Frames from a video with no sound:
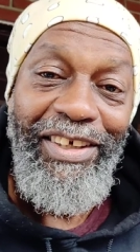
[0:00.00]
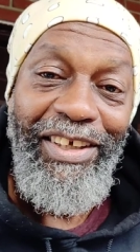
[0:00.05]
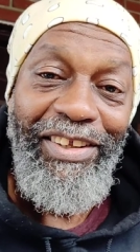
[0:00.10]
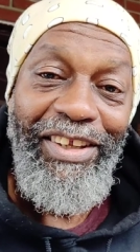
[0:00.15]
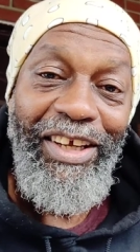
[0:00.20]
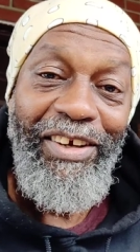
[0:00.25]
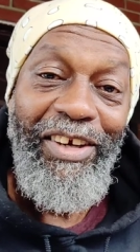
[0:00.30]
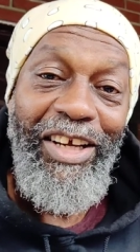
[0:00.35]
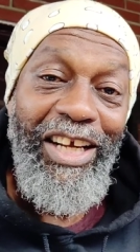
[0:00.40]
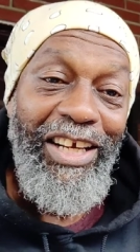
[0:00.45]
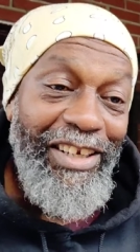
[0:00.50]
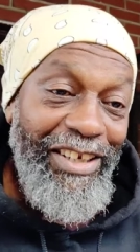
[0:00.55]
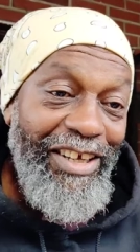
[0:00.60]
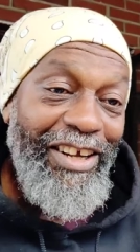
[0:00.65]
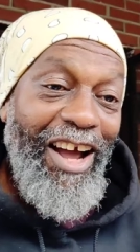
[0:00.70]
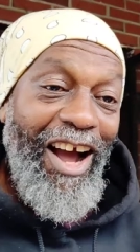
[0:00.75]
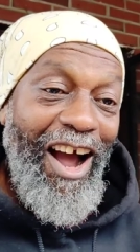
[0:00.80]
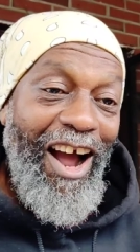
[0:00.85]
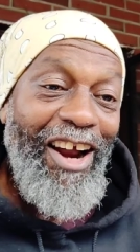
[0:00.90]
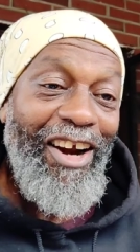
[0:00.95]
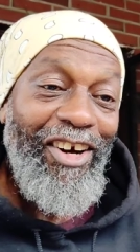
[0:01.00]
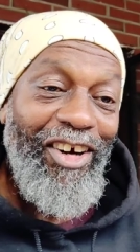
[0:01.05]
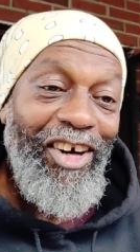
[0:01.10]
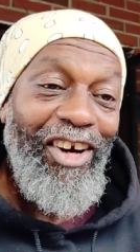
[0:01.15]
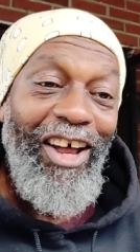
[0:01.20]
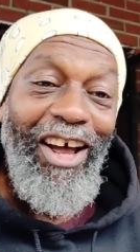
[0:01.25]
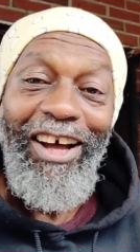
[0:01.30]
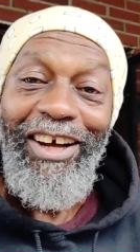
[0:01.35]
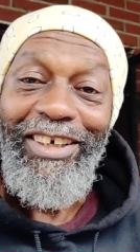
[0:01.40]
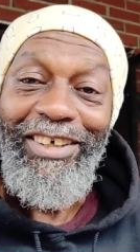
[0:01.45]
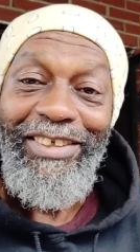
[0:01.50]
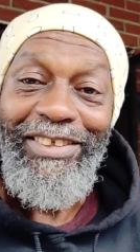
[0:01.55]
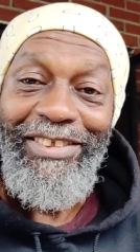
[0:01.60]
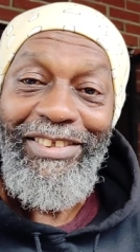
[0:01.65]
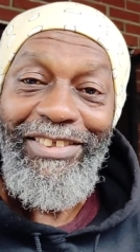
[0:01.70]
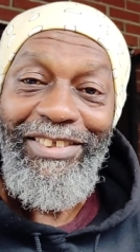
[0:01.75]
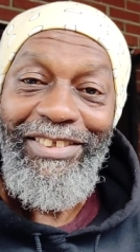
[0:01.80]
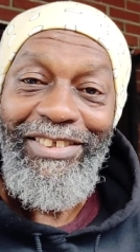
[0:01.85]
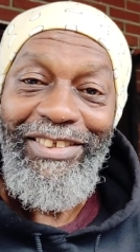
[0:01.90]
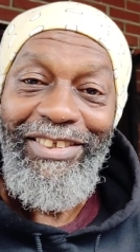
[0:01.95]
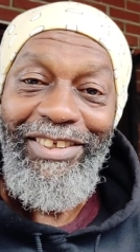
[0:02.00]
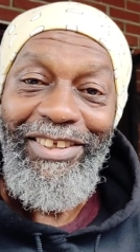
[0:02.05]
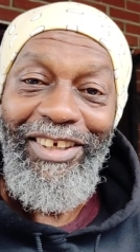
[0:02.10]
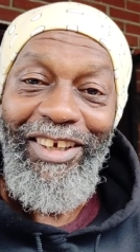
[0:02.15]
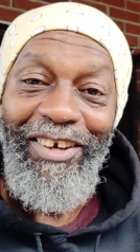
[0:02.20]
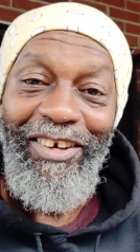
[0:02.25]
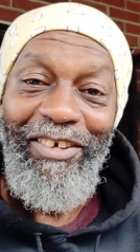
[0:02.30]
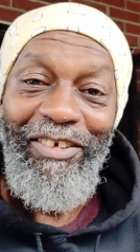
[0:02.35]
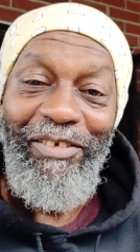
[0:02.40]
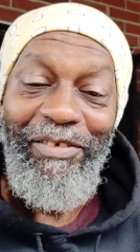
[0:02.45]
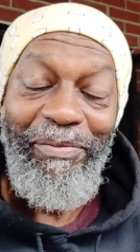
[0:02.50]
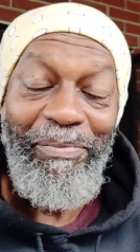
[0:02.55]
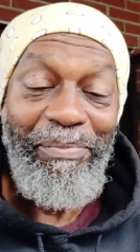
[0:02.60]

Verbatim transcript: They're in the Iron Lung, you know.